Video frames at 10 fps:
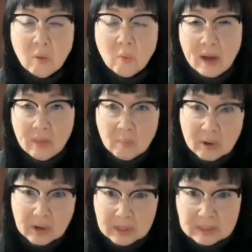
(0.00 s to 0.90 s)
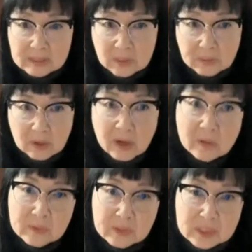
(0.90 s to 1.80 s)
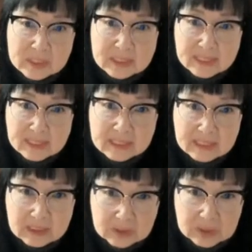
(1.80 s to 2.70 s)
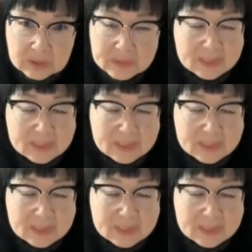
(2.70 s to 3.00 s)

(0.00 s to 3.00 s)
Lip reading: while the market is going on, which is 10 till 2.